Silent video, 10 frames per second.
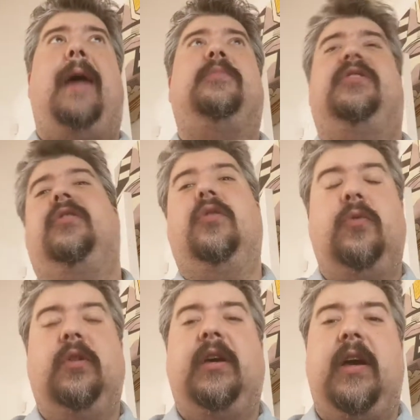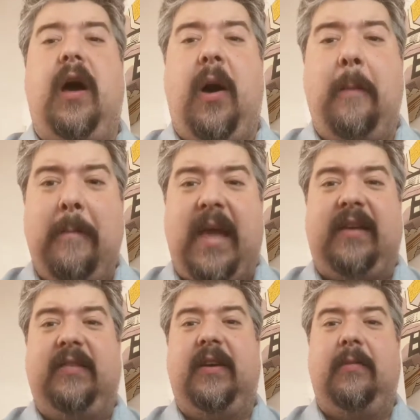absolutely
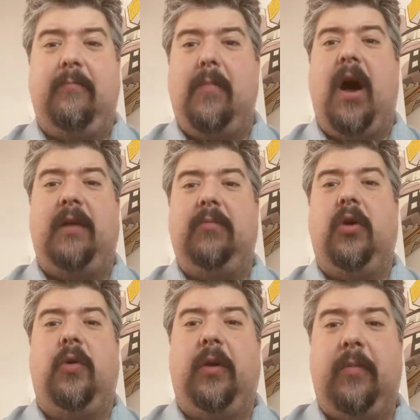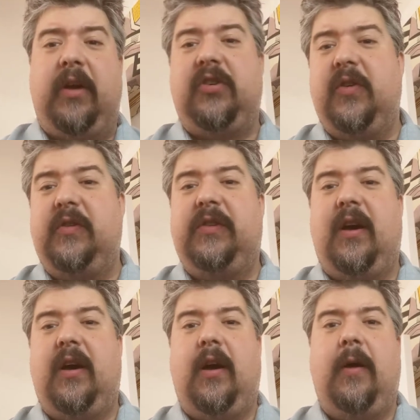amazing, mind-blowing pictures.